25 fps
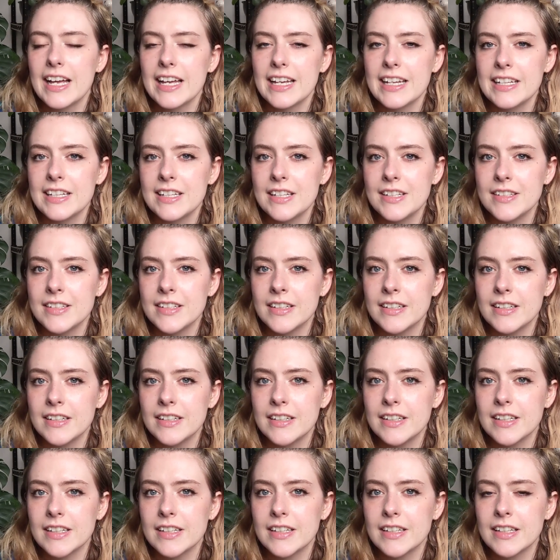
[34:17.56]
And
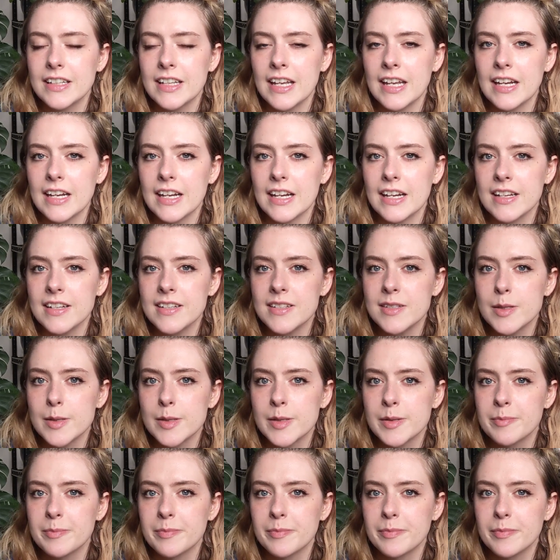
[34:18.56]
yeah,
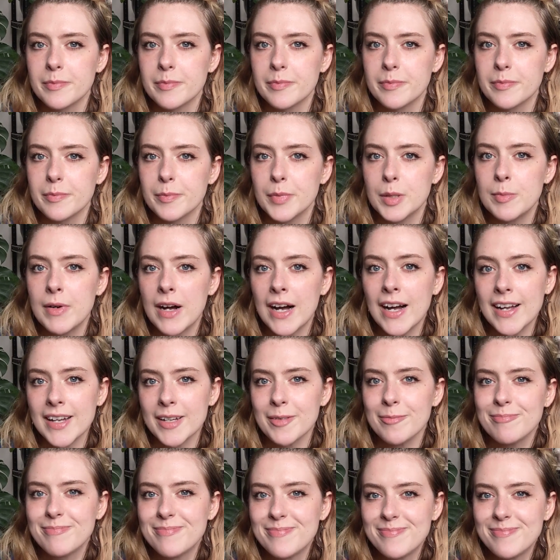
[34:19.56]
guys, bye-bye.